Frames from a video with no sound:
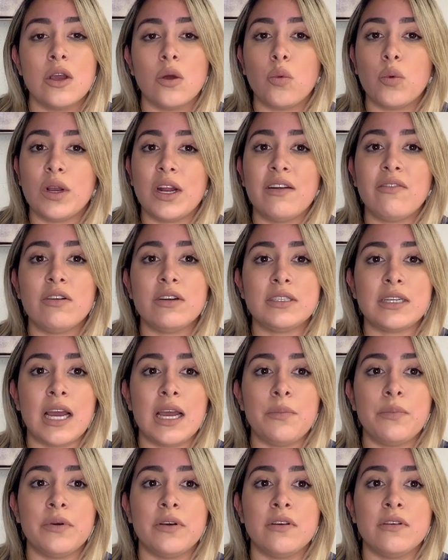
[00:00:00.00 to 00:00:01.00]
whatever
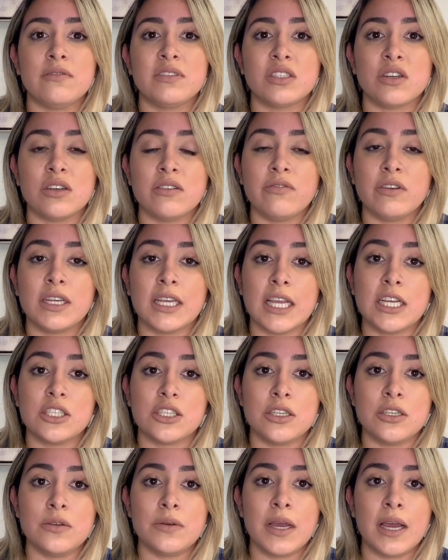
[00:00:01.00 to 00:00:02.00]
type of
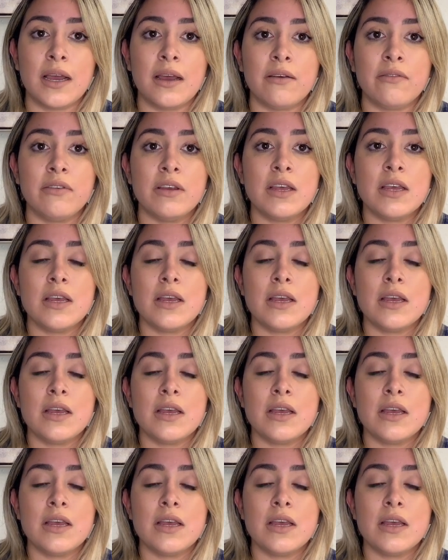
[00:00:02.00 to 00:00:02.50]
certification you have,